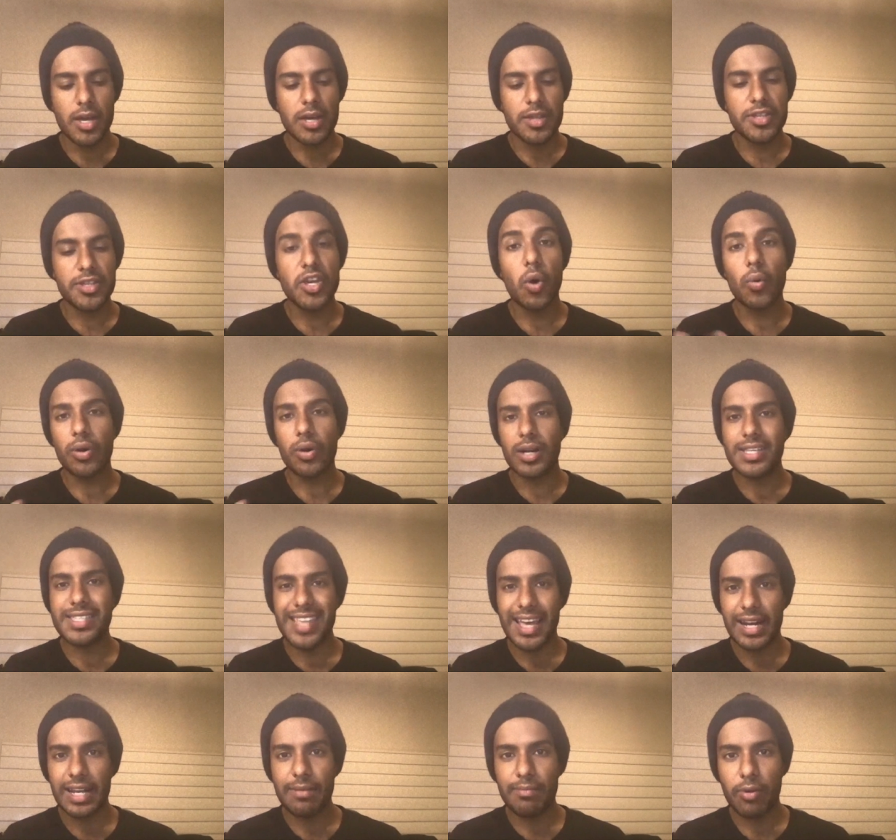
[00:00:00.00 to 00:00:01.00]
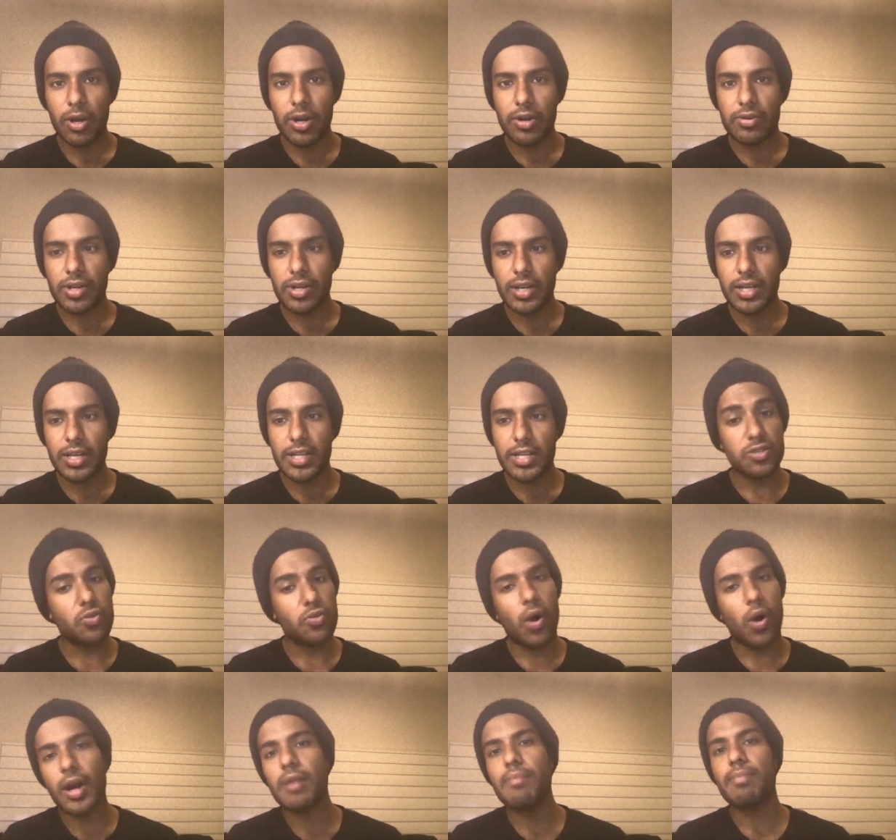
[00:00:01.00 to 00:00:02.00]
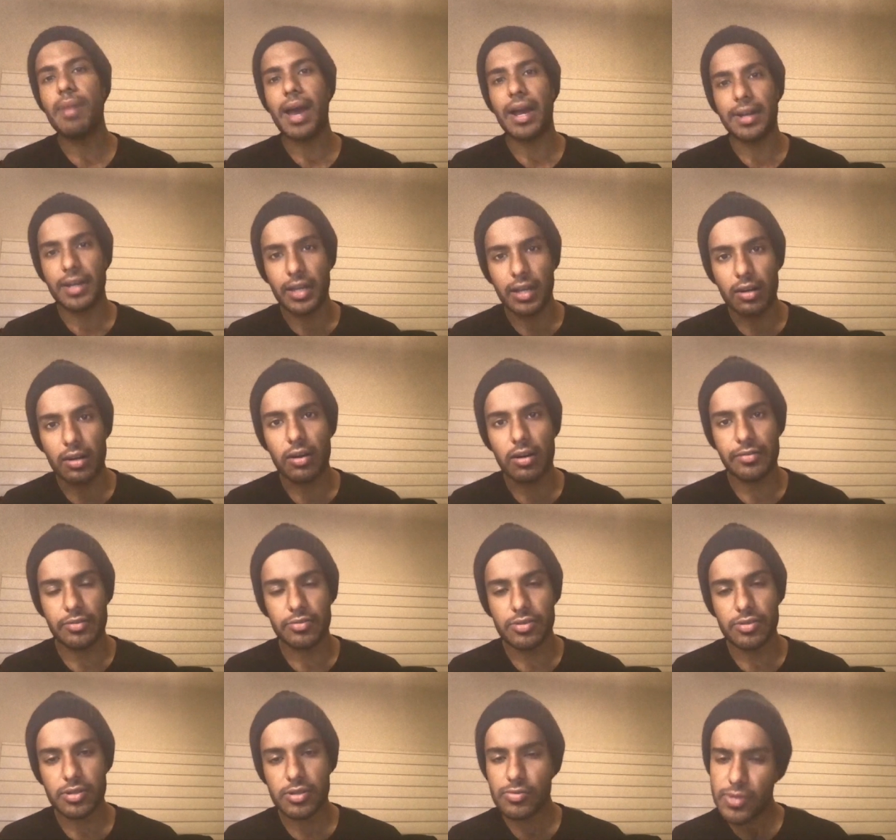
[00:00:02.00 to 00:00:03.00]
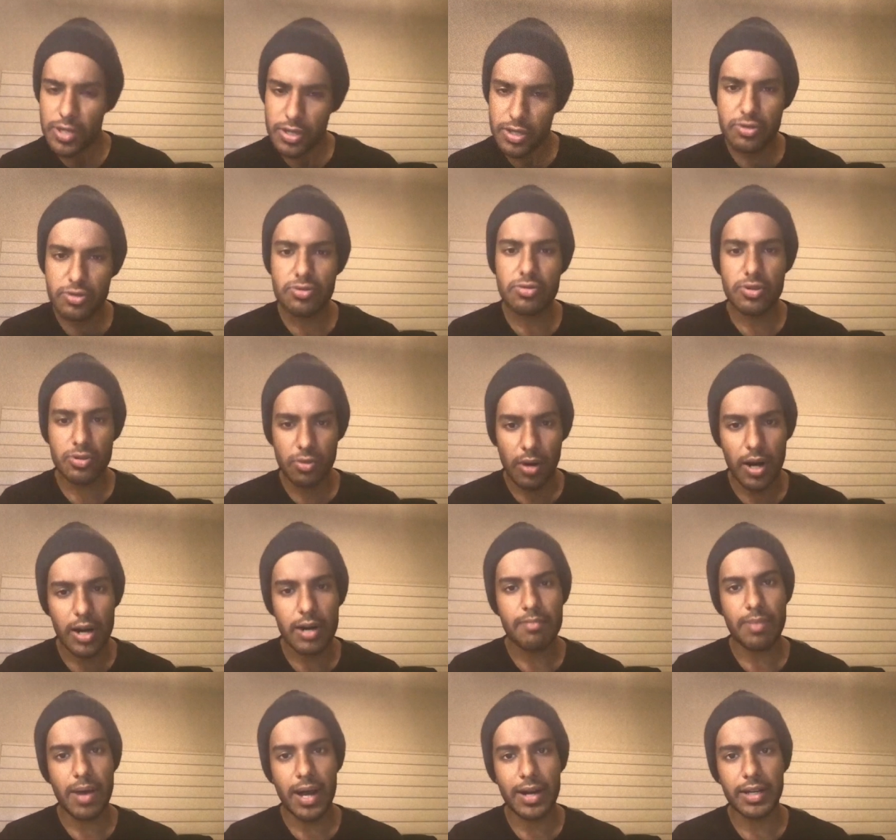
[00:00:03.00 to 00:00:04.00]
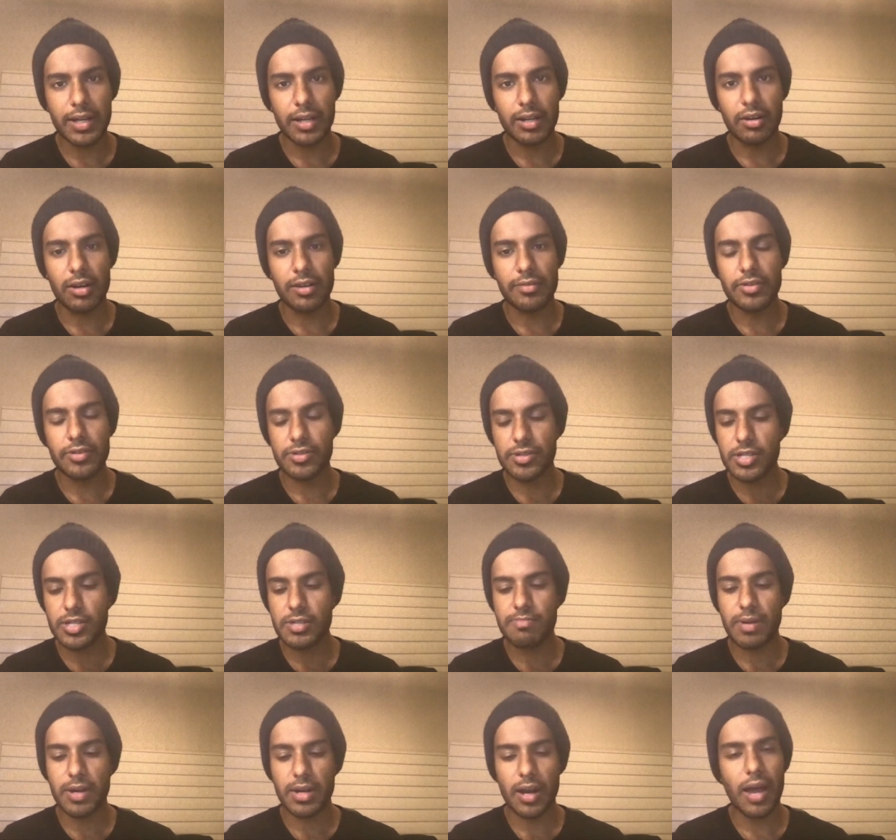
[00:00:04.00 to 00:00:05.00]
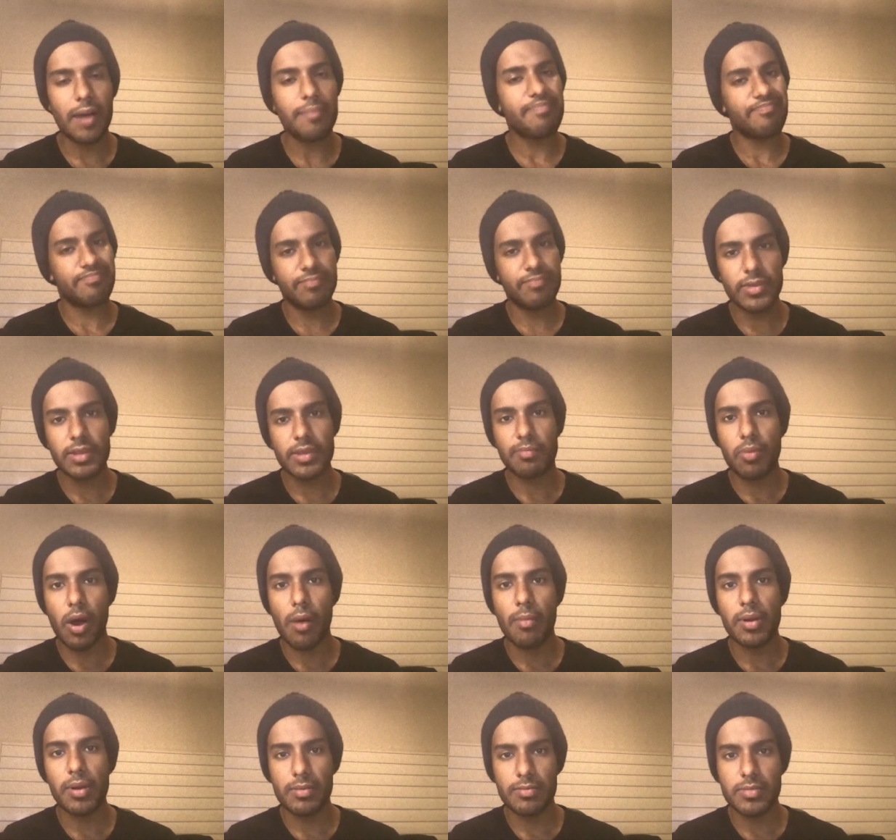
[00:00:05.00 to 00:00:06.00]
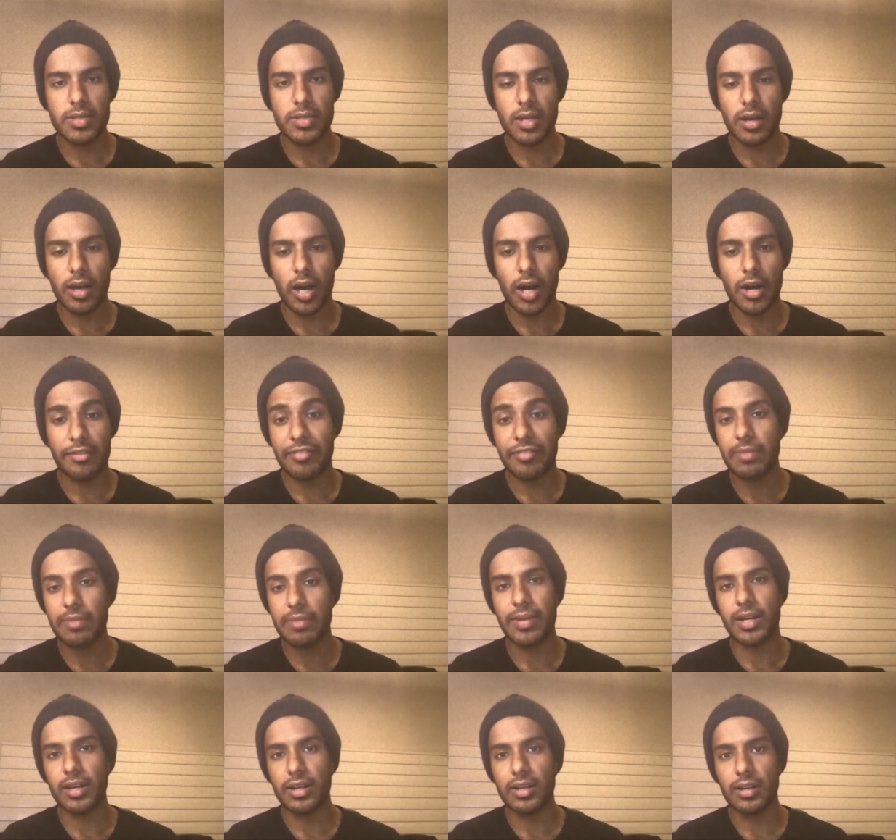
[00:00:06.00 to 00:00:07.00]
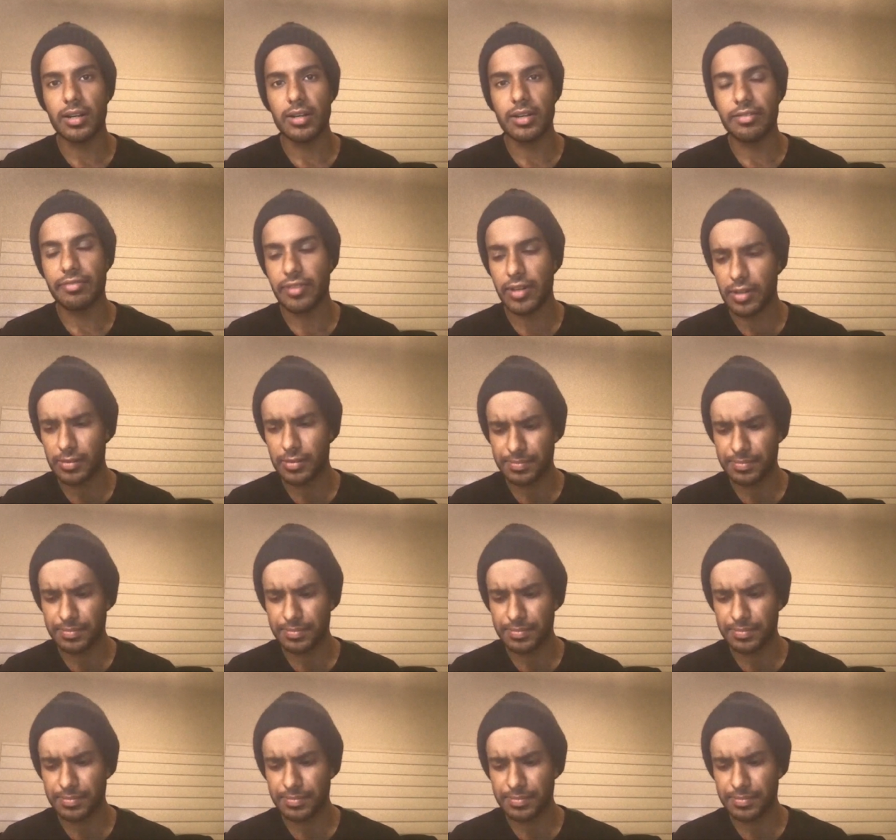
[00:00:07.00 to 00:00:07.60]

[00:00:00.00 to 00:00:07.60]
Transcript: The only selling point really is you are impacting a lot of users, which is true. You are impacting a lot of users, but the problems are fundamentally a little different.